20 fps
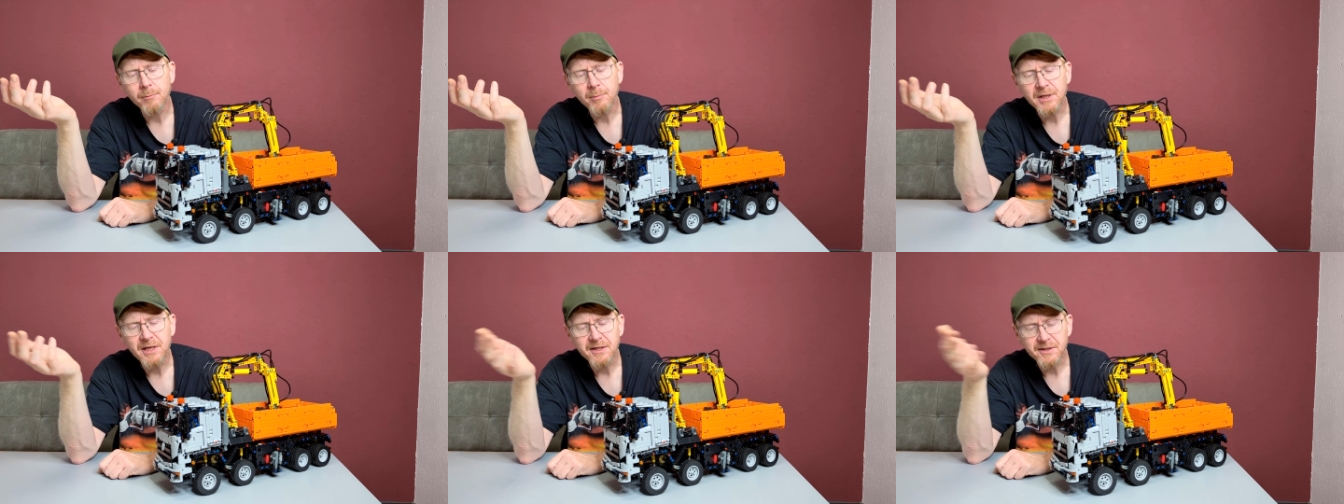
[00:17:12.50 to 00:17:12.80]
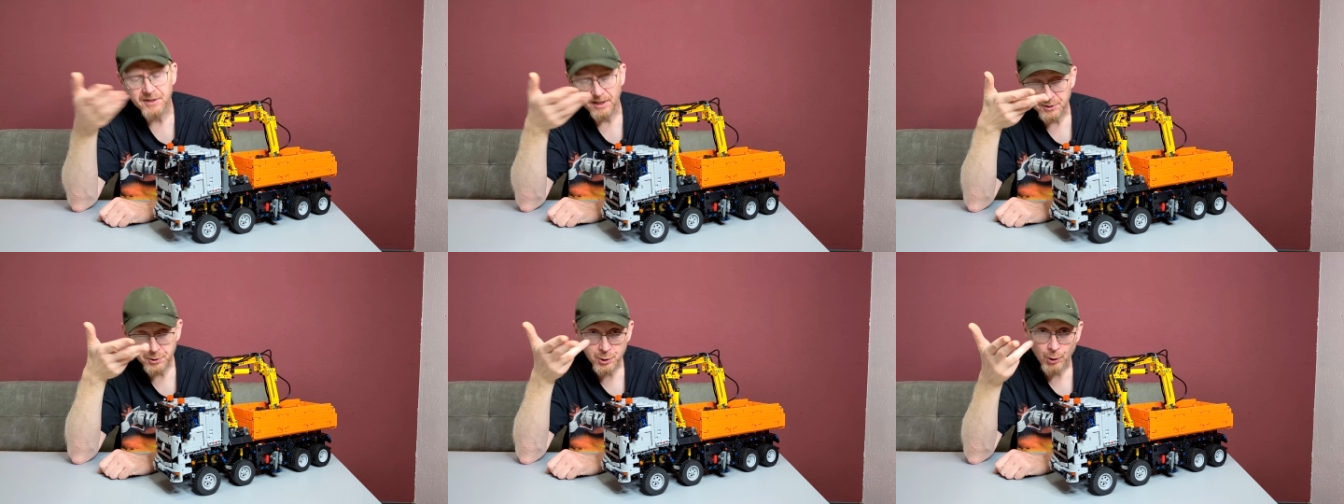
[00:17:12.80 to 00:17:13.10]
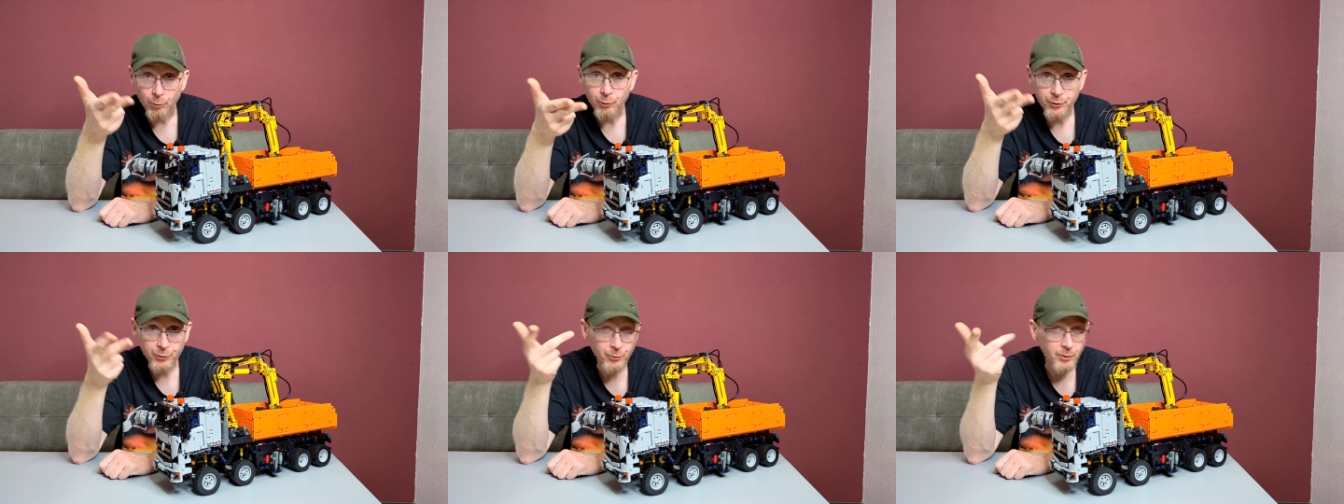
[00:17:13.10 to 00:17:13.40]
piece I
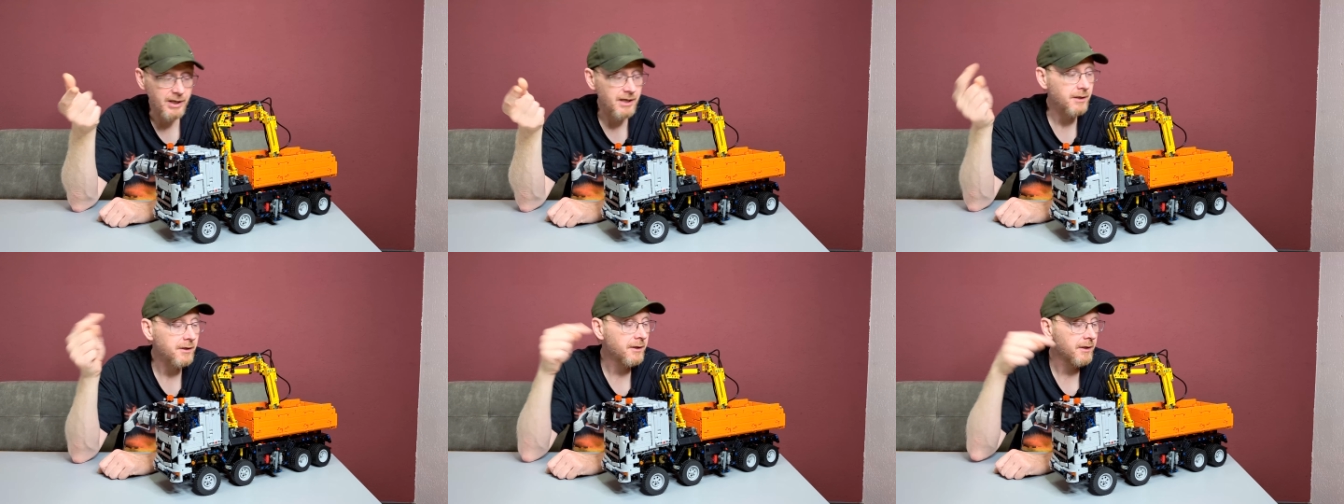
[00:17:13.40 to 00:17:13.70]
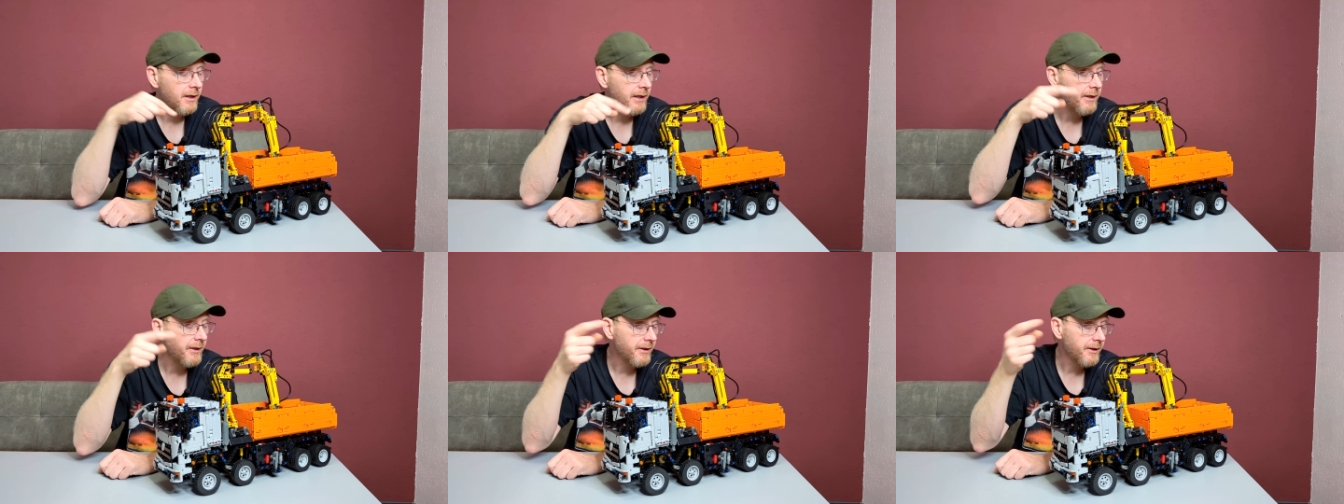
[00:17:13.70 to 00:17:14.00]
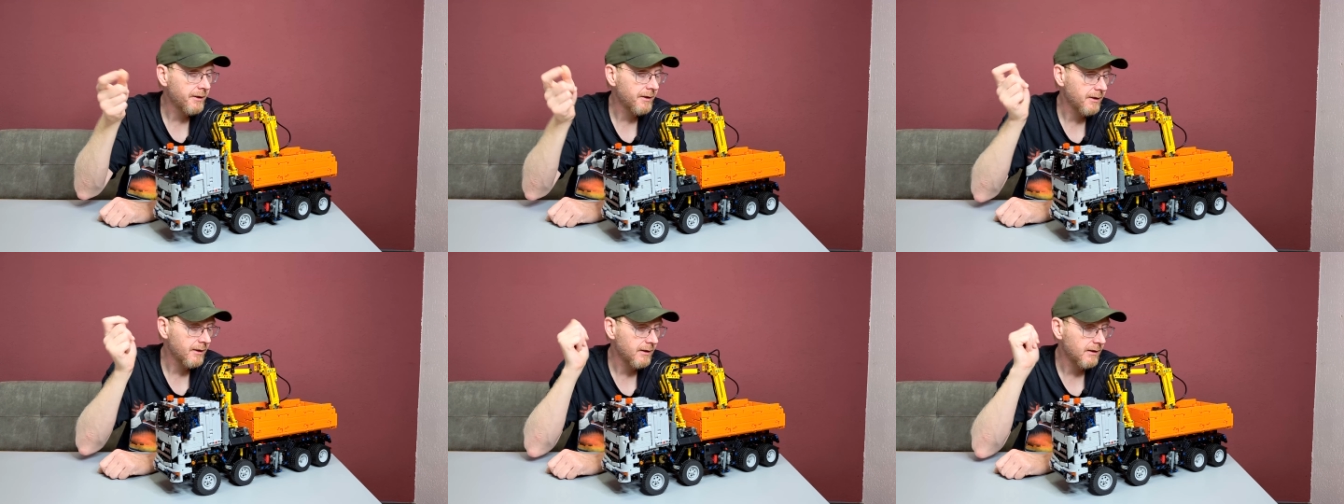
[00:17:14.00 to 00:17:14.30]
showed you
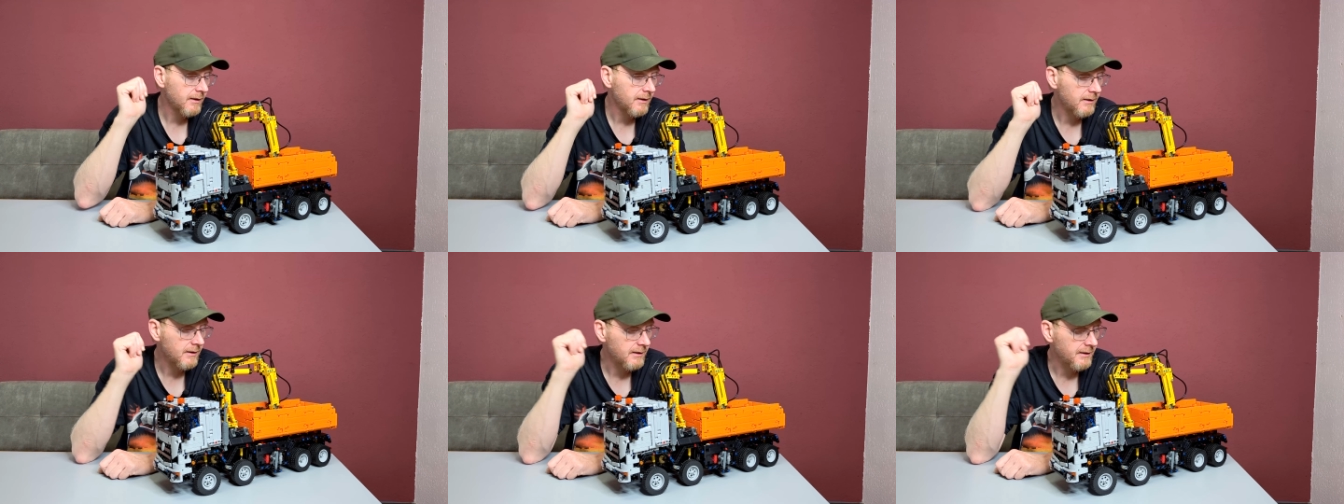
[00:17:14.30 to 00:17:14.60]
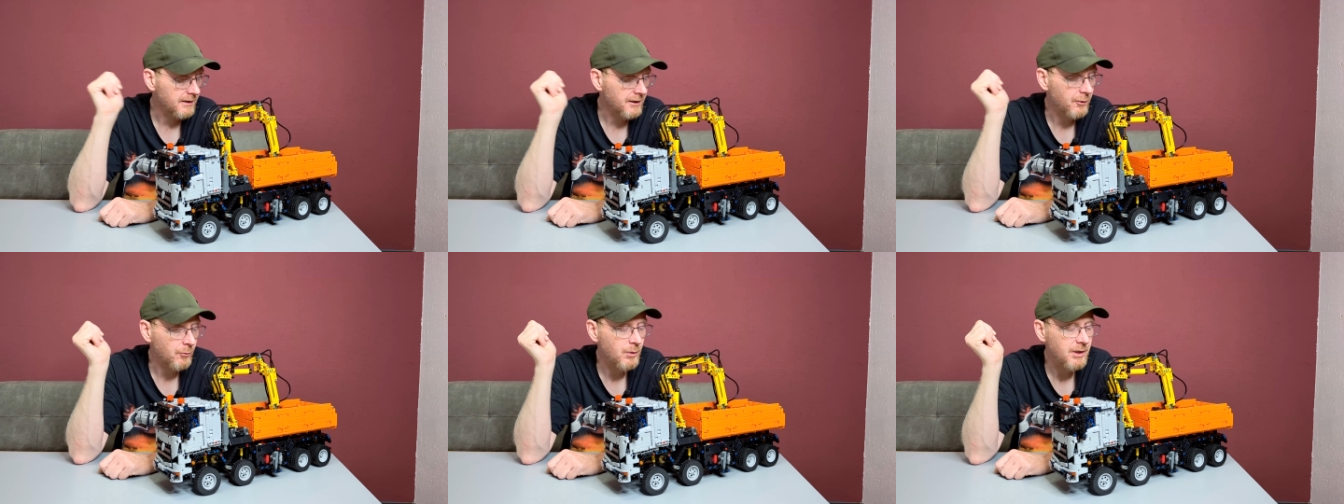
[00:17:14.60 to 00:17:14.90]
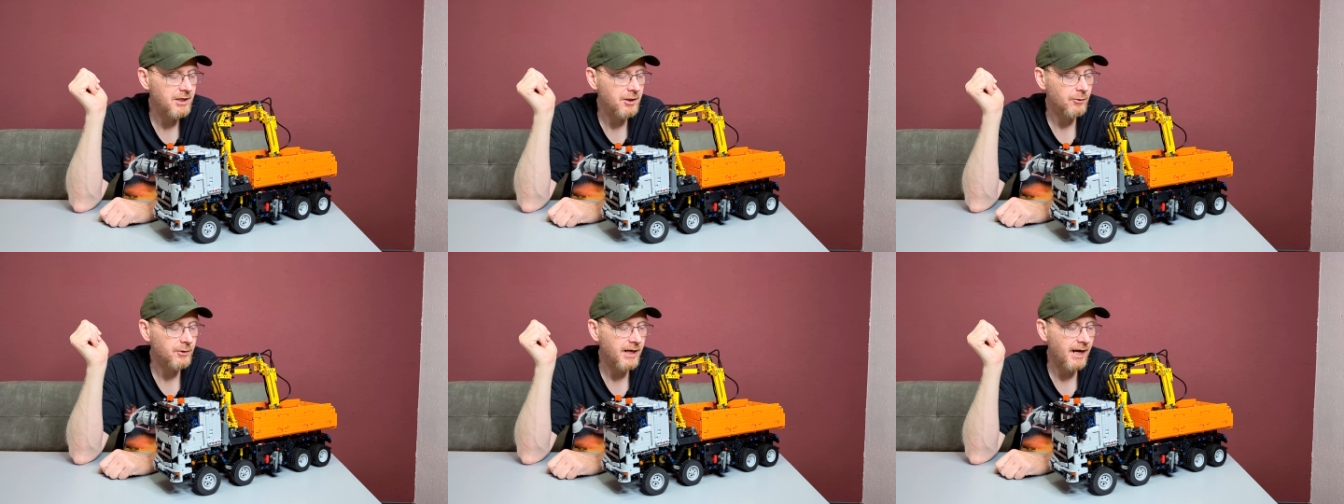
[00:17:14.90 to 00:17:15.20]
in the
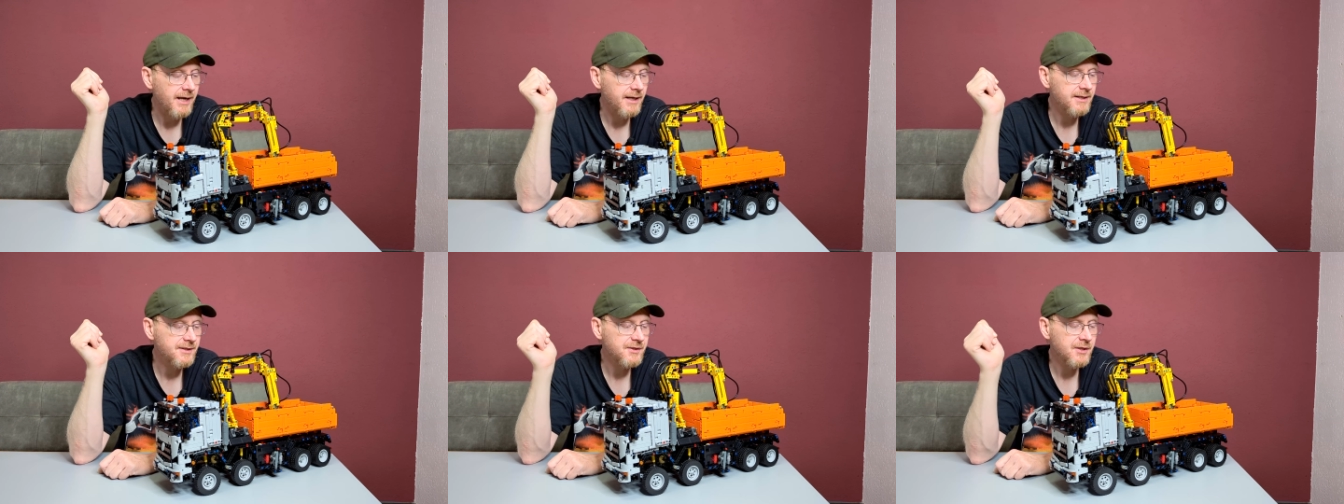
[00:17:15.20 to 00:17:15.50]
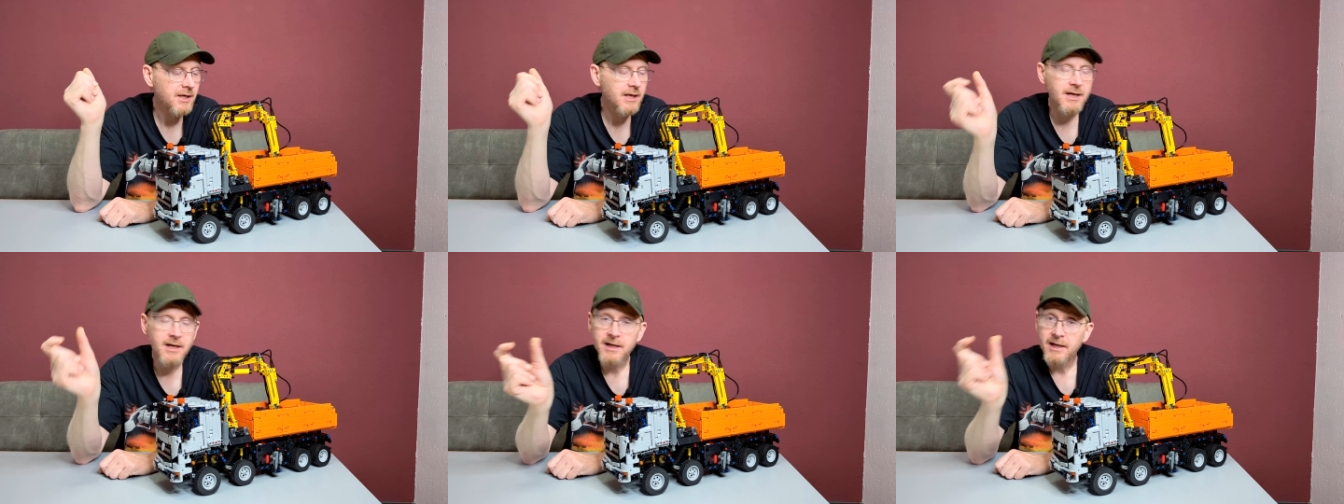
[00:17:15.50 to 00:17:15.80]
video takes.